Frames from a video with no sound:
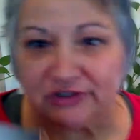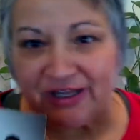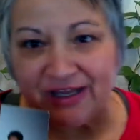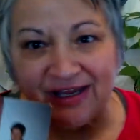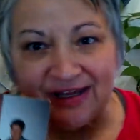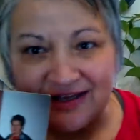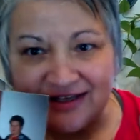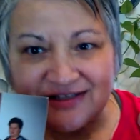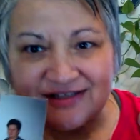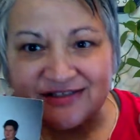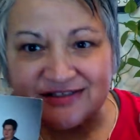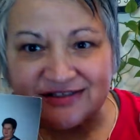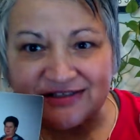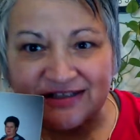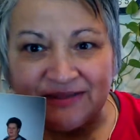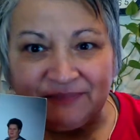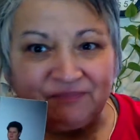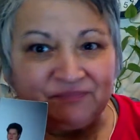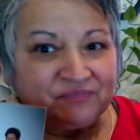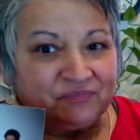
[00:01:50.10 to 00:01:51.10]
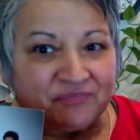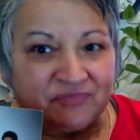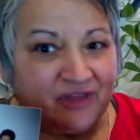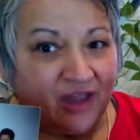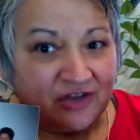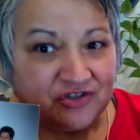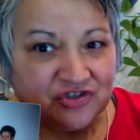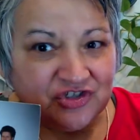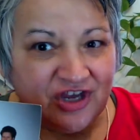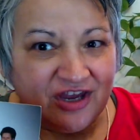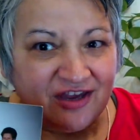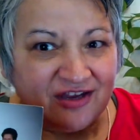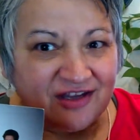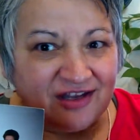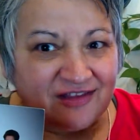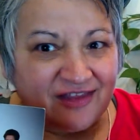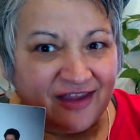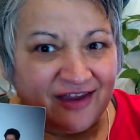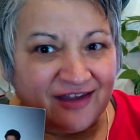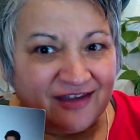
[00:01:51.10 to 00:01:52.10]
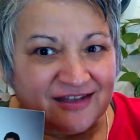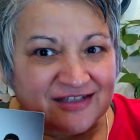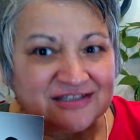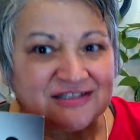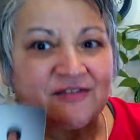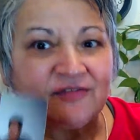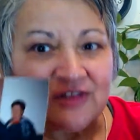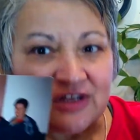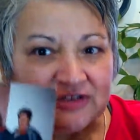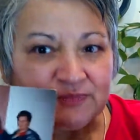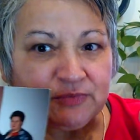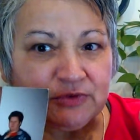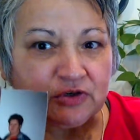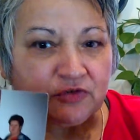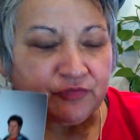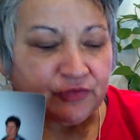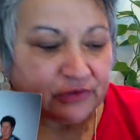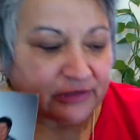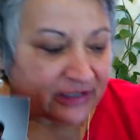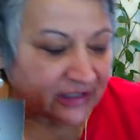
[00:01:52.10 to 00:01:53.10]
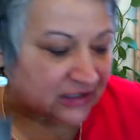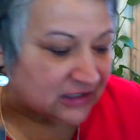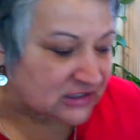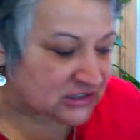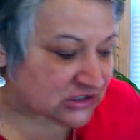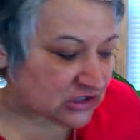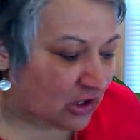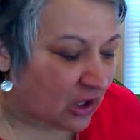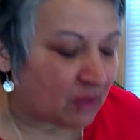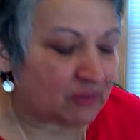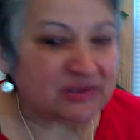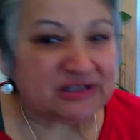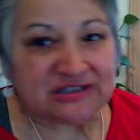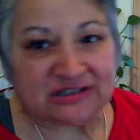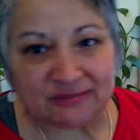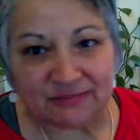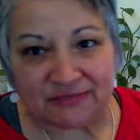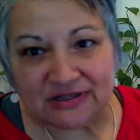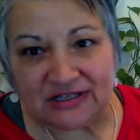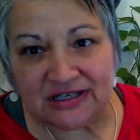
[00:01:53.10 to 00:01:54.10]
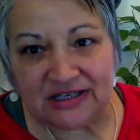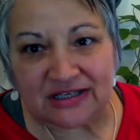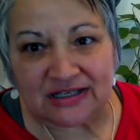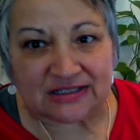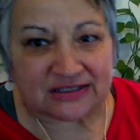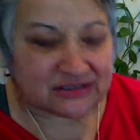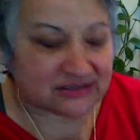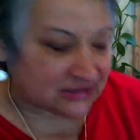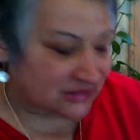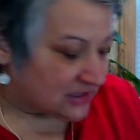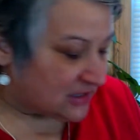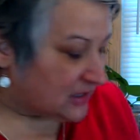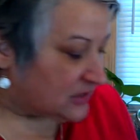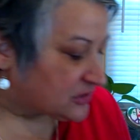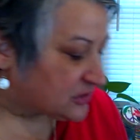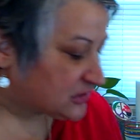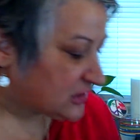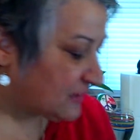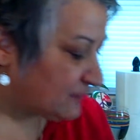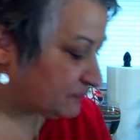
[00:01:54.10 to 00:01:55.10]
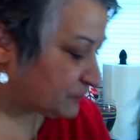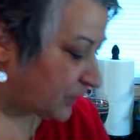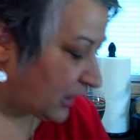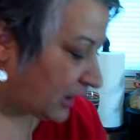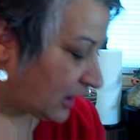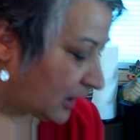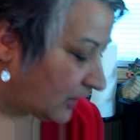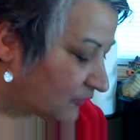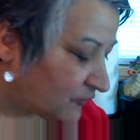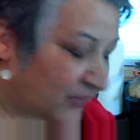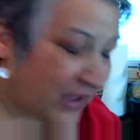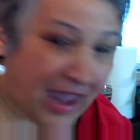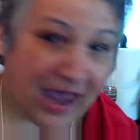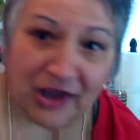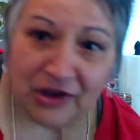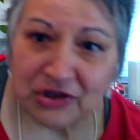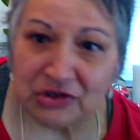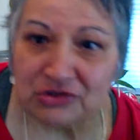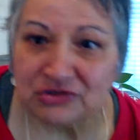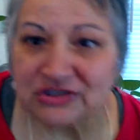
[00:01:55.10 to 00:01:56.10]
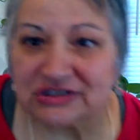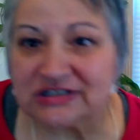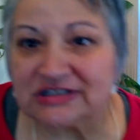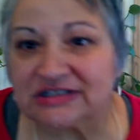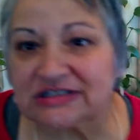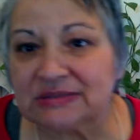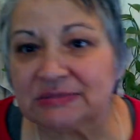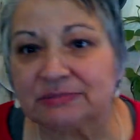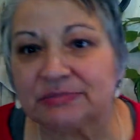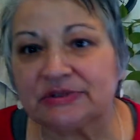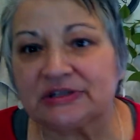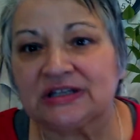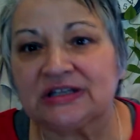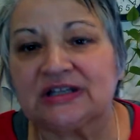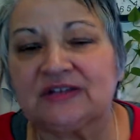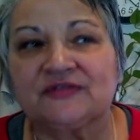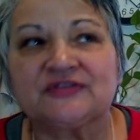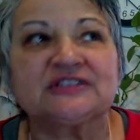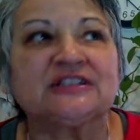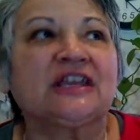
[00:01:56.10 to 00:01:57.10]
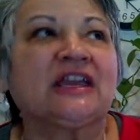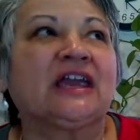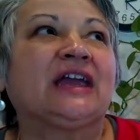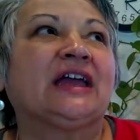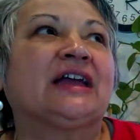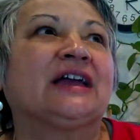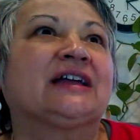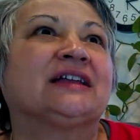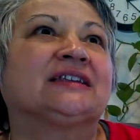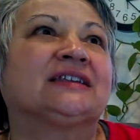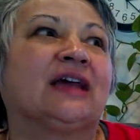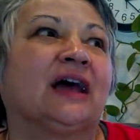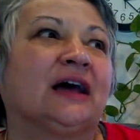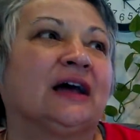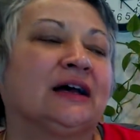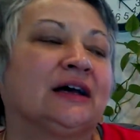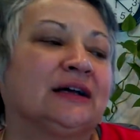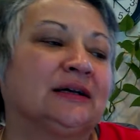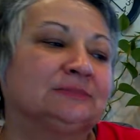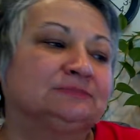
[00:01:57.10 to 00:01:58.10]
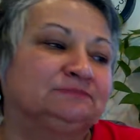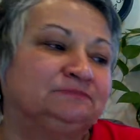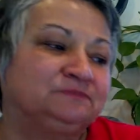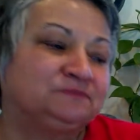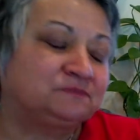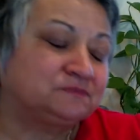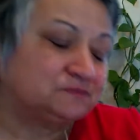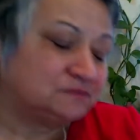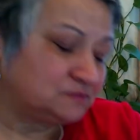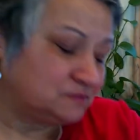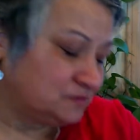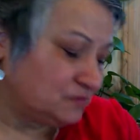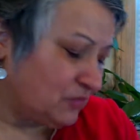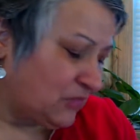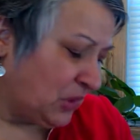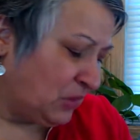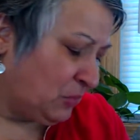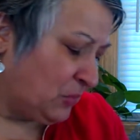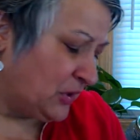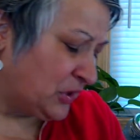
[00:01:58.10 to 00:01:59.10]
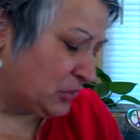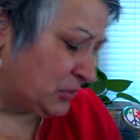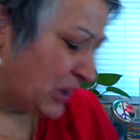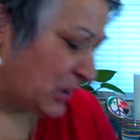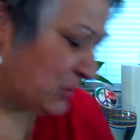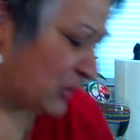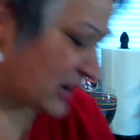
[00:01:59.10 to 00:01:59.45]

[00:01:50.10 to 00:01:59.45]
ladies, not shady ladies, these beautiful ladies taught me some things, some values and some beliefs, and what do I